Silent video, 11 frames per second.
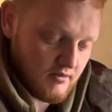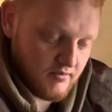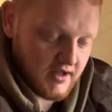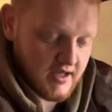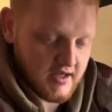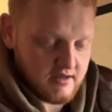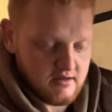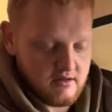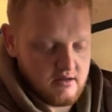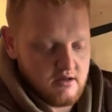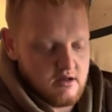But yeah,
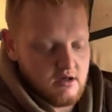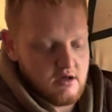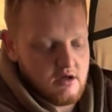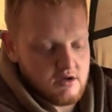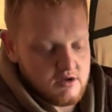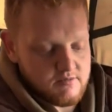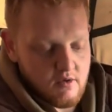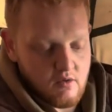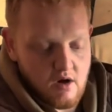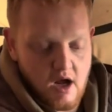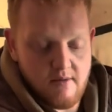just
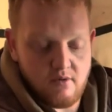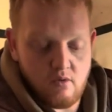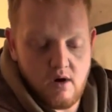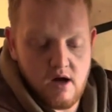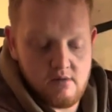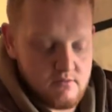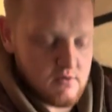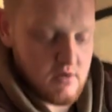bought a couple of worms,